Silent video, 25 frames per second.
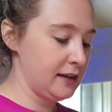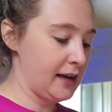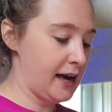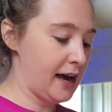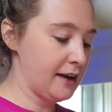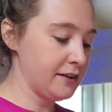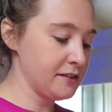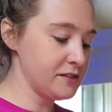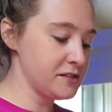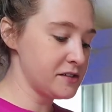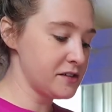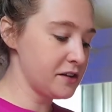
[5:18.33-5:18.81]

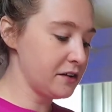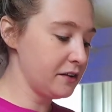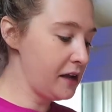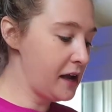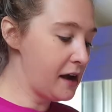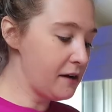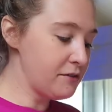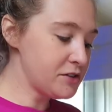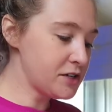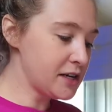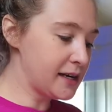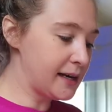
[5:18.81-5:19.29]
I'll still
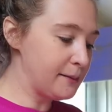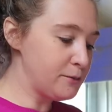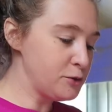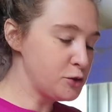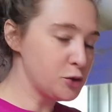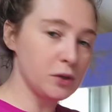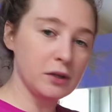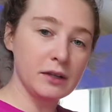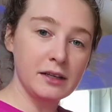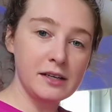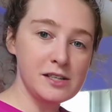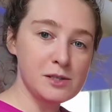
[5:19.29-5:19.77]
have time
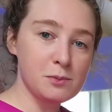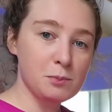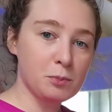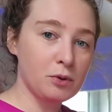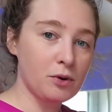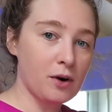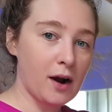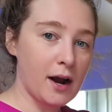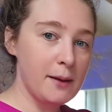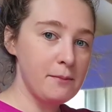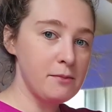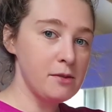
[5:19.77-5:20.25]
to at least
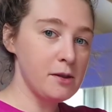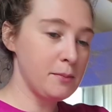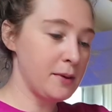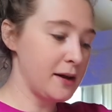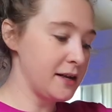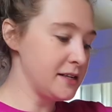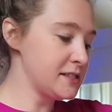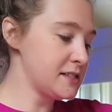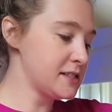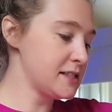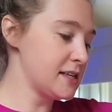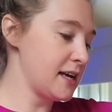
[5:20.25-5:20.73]
prime the
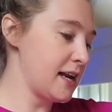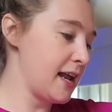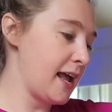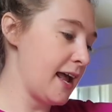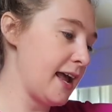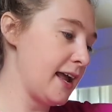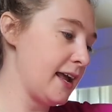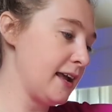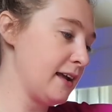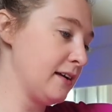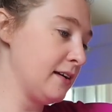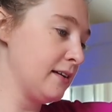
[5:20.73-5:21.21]
beds
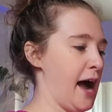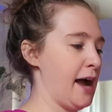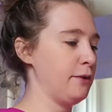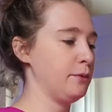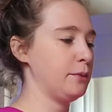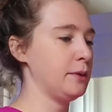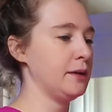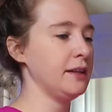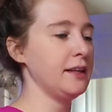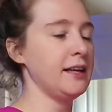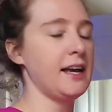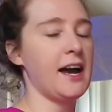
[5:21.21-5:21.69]
today.
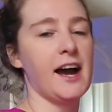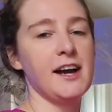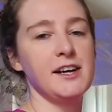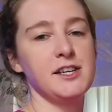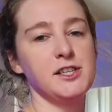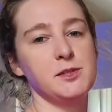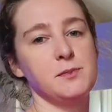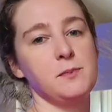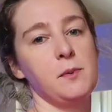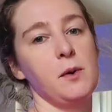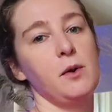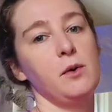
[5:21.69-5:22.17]
I
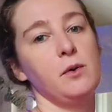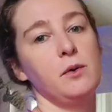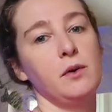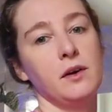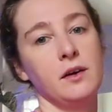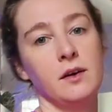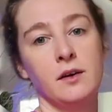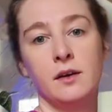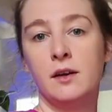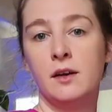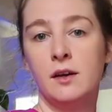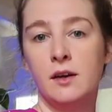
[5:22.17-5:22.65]
spoke
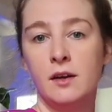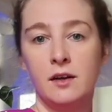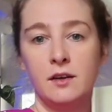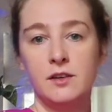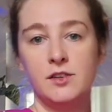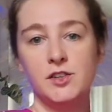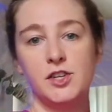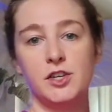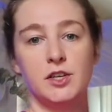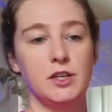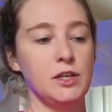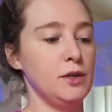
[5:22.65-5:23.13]

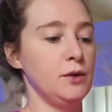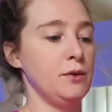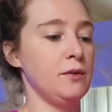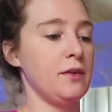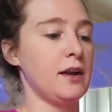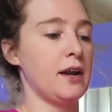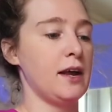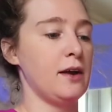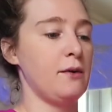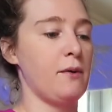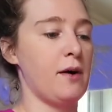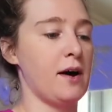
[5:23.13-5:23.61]
to you
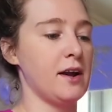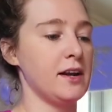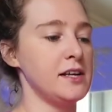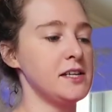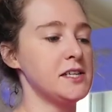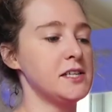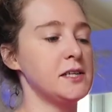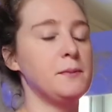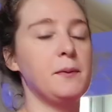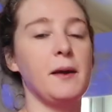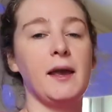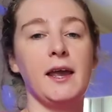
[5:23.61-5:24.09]
that I wanted
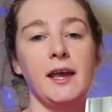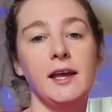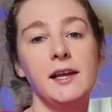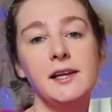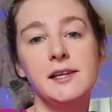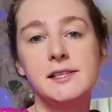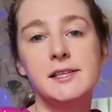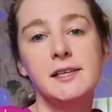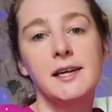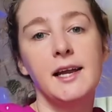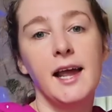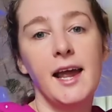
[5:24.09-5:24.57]
to
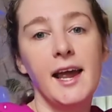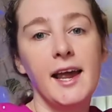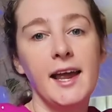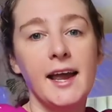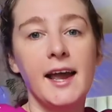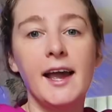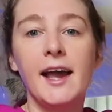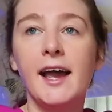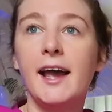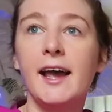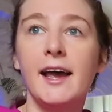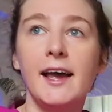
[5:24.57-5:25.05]
paint today,
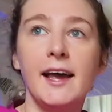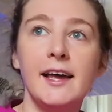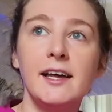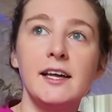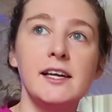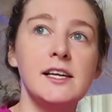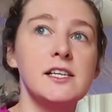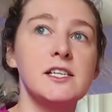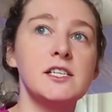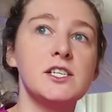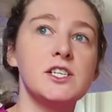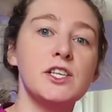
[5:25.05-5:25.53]

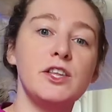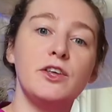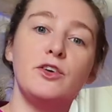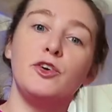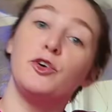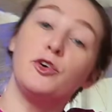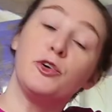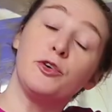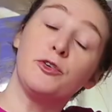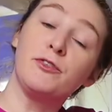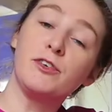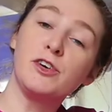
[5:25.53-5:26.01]
and the
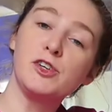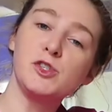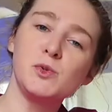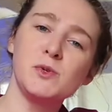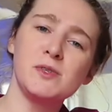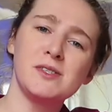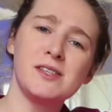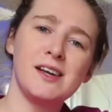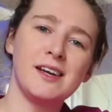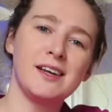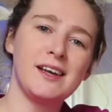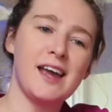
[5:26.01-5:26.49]
universe
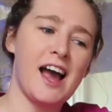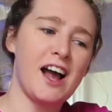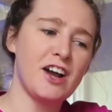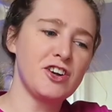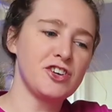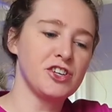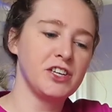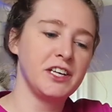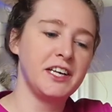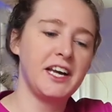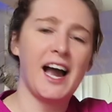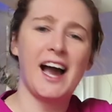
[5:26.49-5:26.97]
was like,
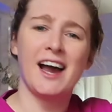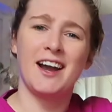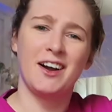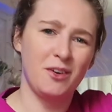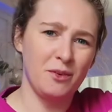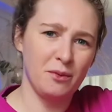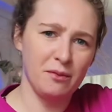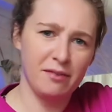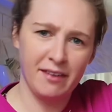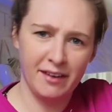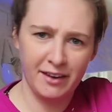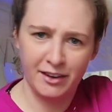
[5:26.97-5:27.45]
Ashley, I
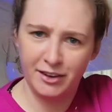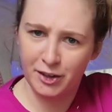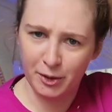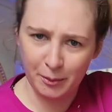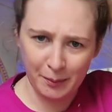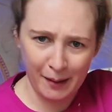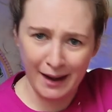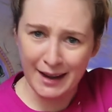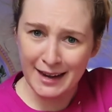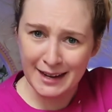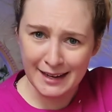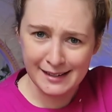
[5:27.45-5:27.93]
don't think you're
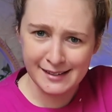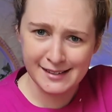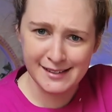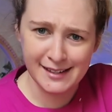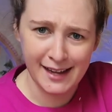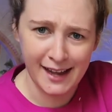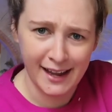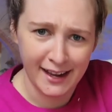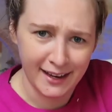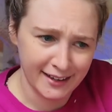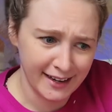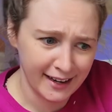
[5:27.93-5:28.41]
painting
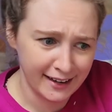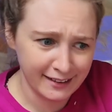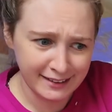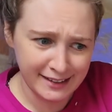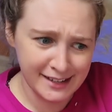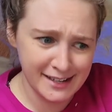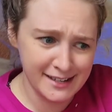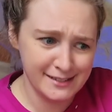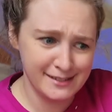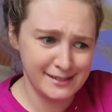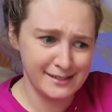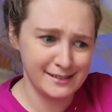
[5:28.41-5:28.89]
today.
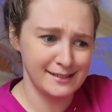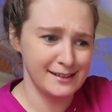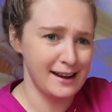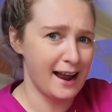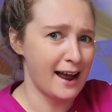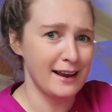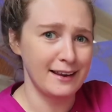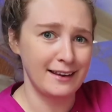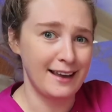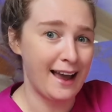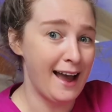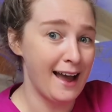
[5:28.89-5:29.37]
At least
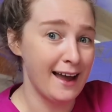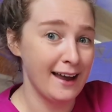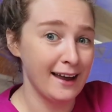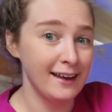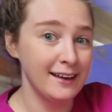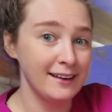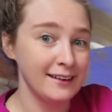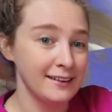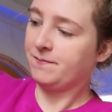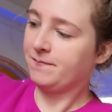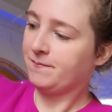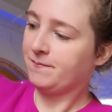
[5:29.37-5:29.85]
not yet.